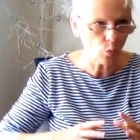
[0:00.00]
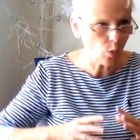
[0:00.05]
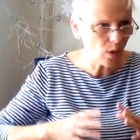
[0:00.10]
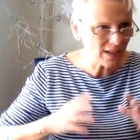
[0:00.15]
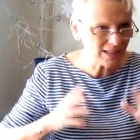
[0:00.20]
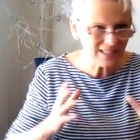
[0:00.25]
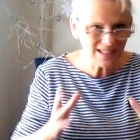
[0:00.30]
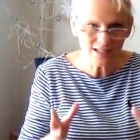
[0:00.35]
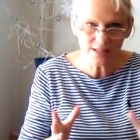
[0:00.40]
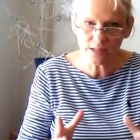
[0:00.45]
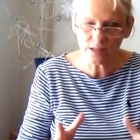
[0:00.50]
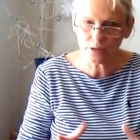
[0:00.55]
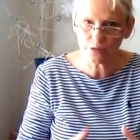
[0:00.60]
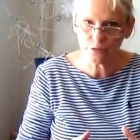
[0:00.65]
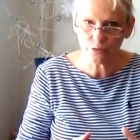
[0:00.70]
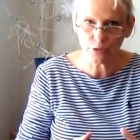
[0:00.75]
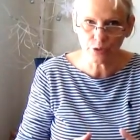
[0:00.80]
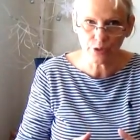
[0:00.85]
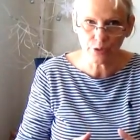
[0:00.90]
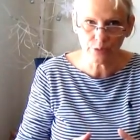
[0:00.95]
What is there
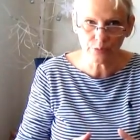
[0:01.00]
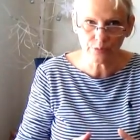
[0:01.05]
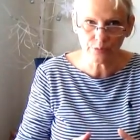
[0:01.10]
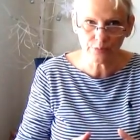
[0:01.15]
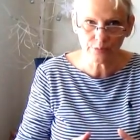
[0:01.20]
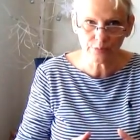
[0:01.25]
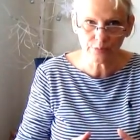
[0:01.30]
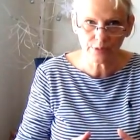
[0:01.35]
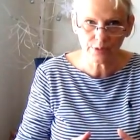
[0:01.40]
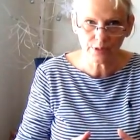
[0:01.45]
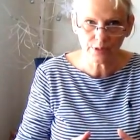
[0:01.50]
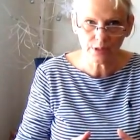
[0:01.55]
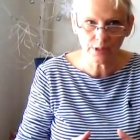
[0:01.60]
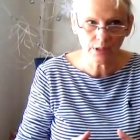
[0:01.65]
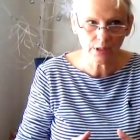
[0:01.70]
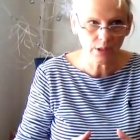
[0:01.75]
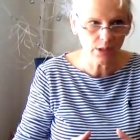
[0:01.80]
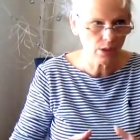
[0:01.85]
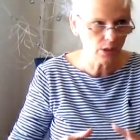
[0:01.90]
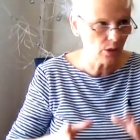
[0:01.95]
for you?
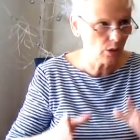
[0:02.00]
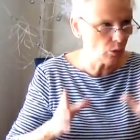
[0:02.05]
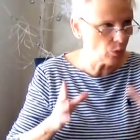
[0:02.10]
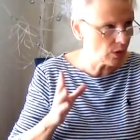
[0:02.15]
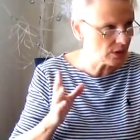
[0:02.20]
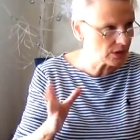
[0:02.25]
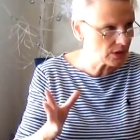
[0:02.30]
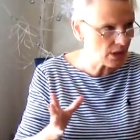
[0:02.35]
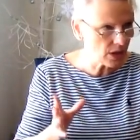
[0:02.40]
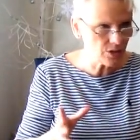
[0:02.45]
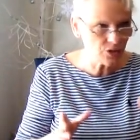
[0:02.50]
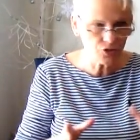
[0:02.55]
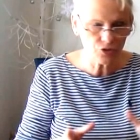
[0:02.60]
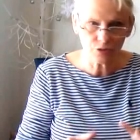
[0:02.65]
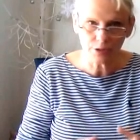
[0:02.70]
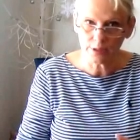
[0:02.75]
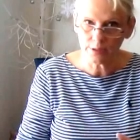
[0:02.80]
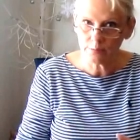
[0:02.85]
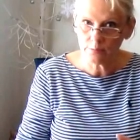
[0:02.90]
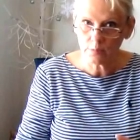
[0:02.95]
What
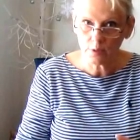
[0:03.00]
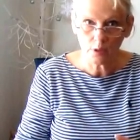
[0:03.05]
country?